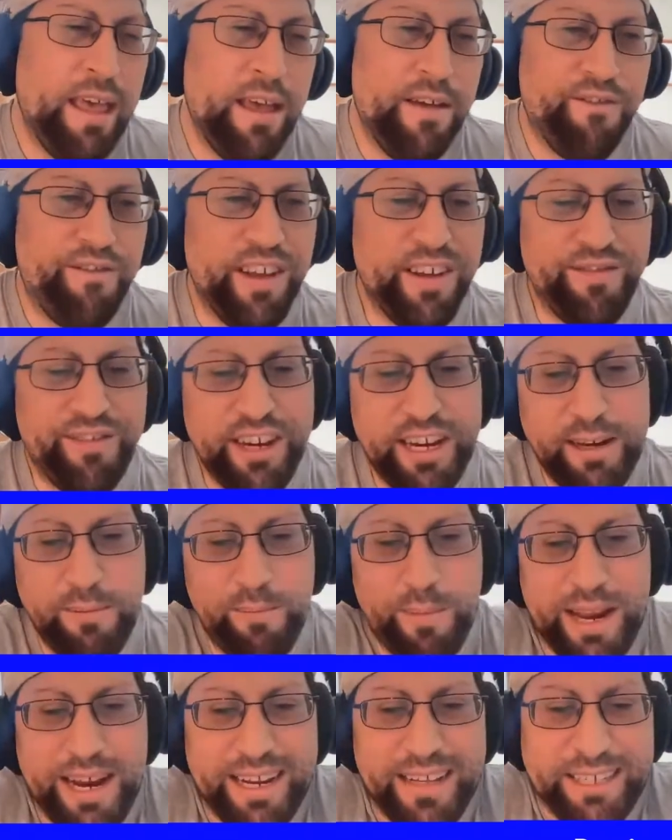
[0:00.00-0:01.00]
15
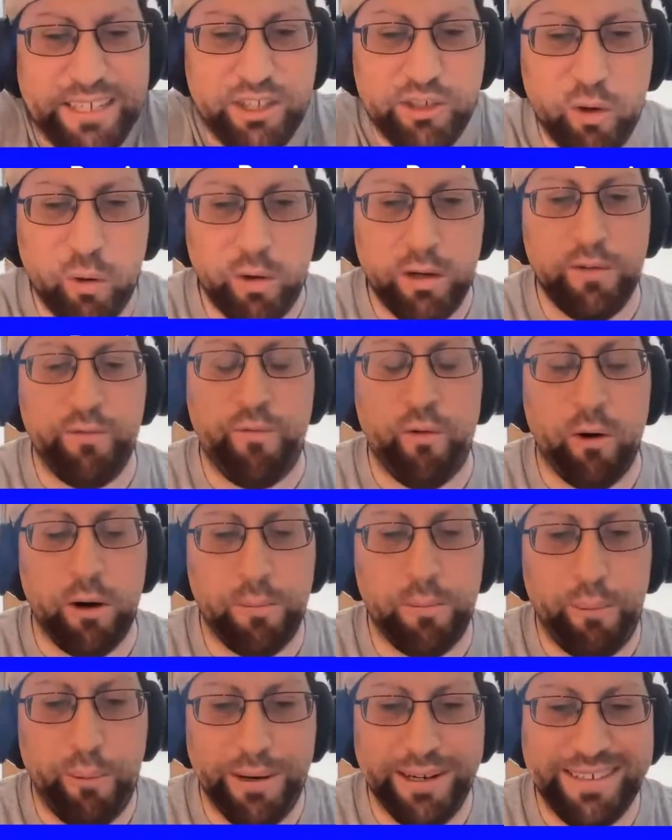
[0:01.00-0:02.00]
minutes and scoring
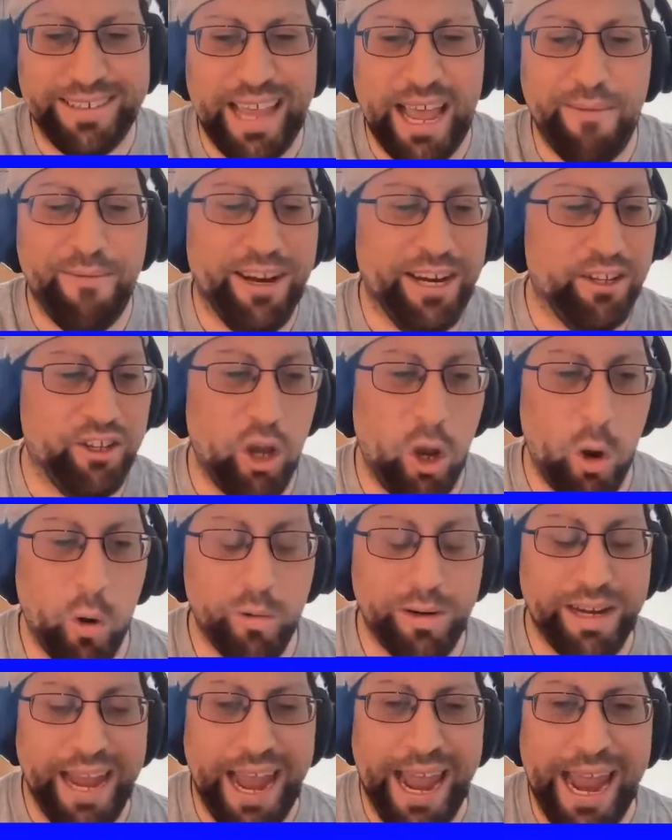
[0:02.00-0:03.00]
4.7 is
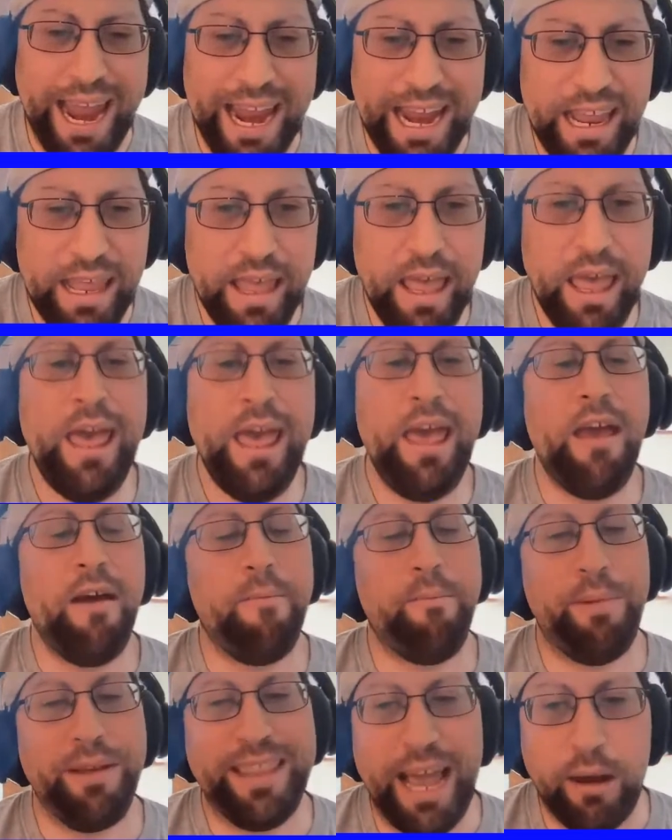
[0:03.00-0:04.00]
okay,
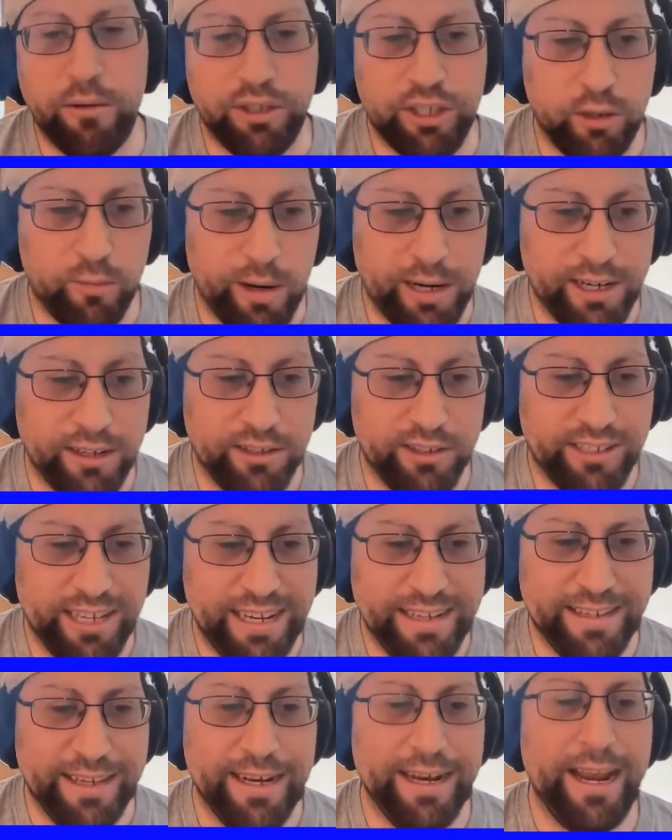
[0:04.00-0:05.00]
but that was the regular
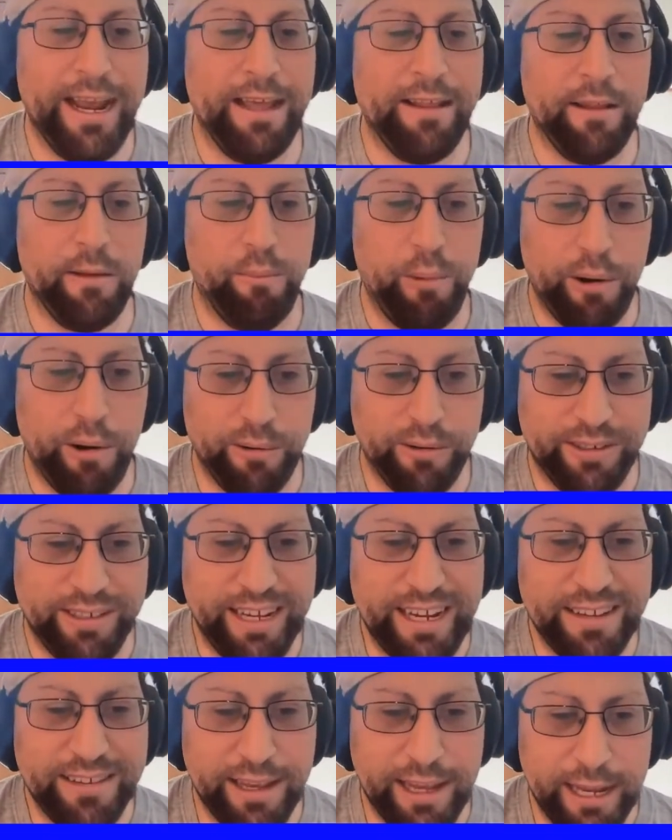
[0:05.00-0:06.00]
season. In the
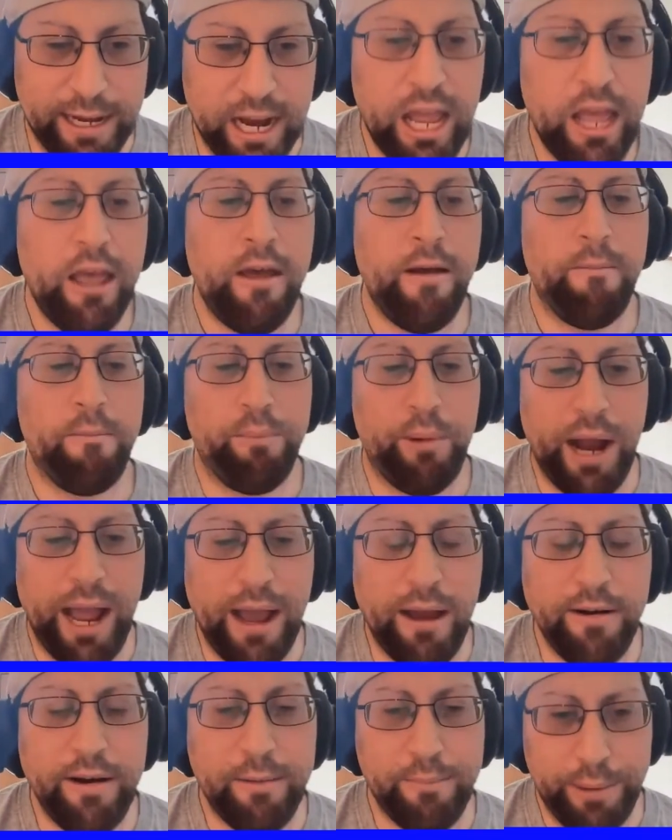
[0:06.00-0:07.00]
postseason,
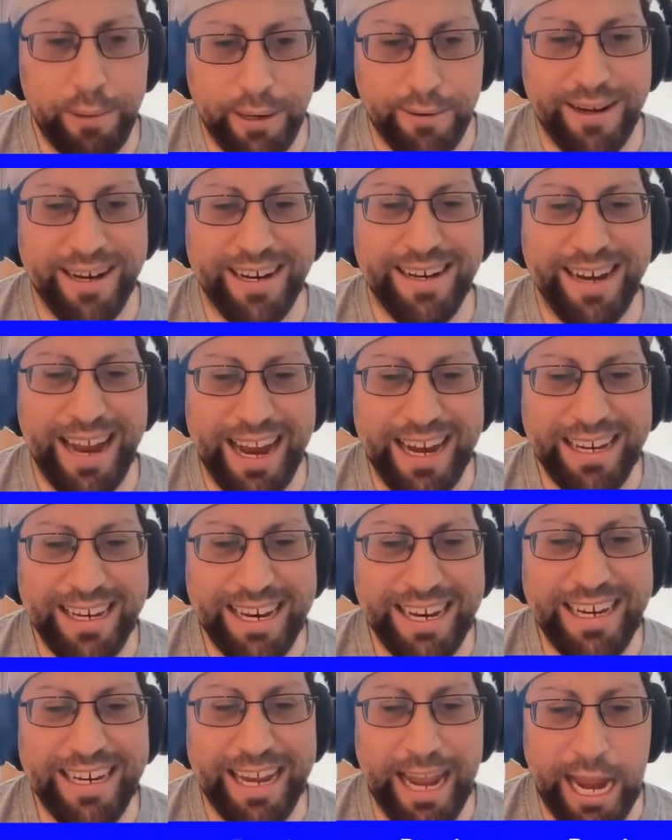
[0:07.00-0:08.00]
Brown appeared in
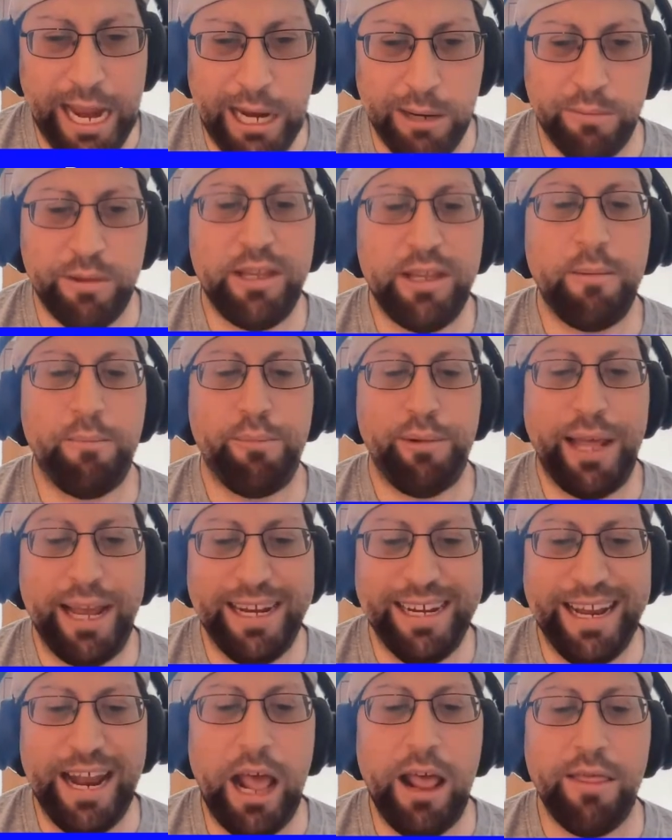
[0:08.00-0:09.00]
19 games, playing
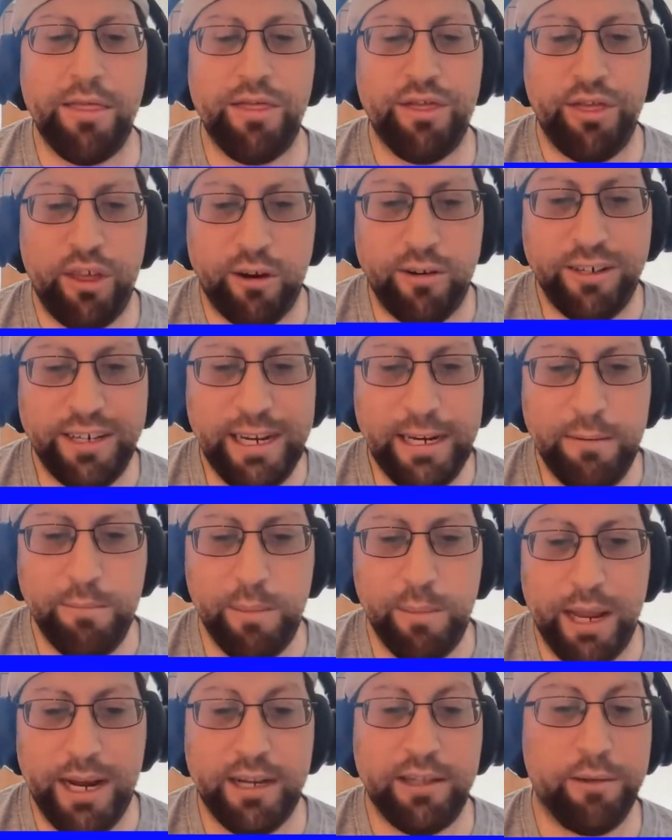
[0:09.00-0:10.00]
in 13
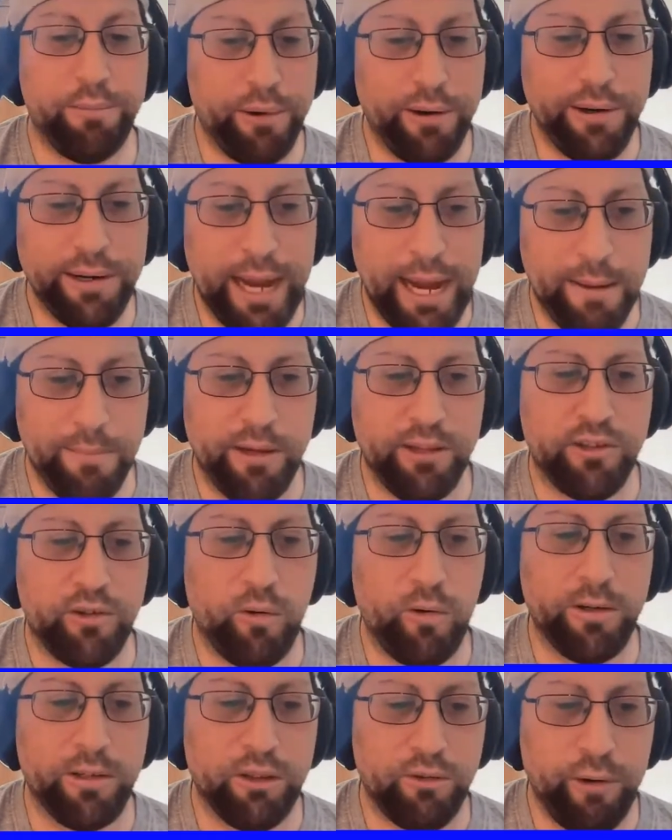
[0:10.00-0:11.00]
minutes per game and
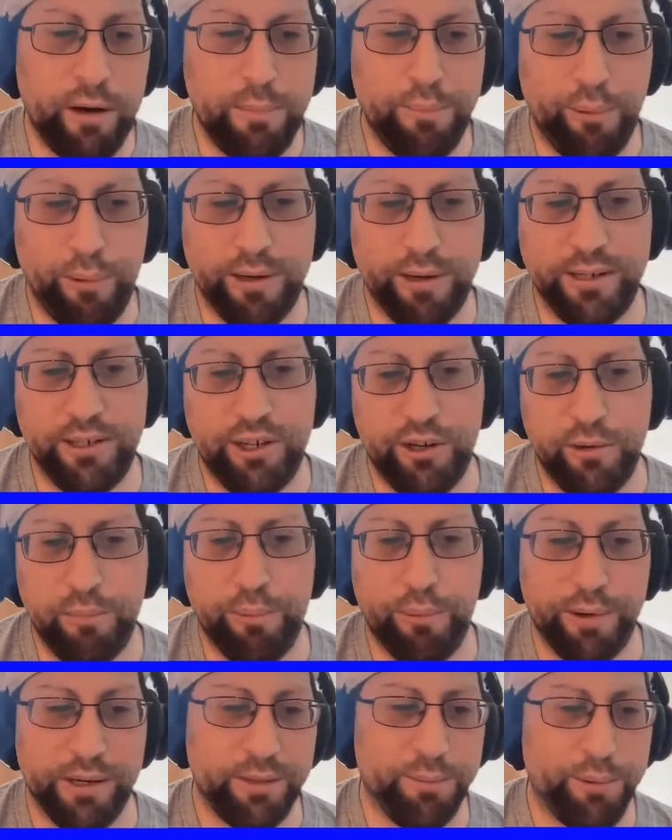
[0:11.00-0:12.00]
scoring 3.2
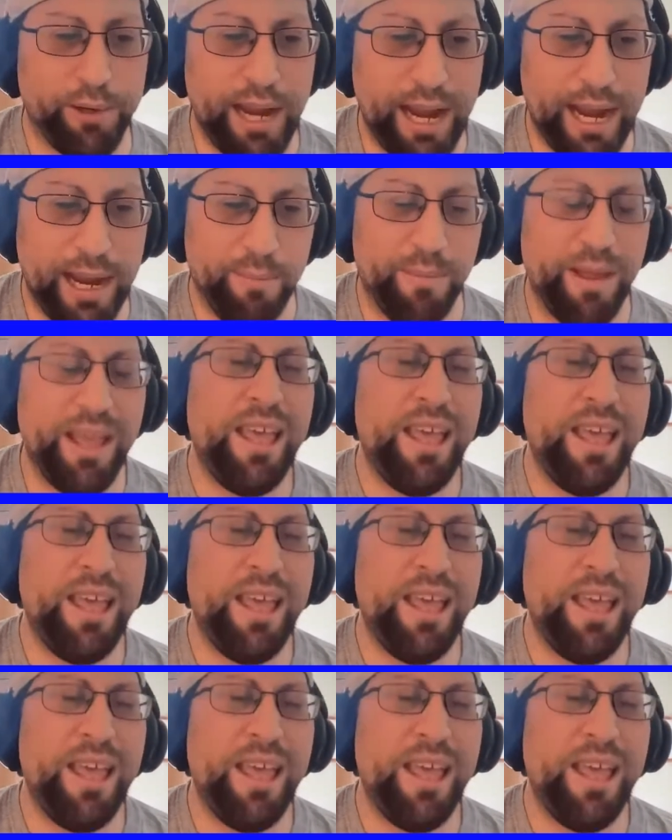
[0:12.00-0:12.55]
points per game.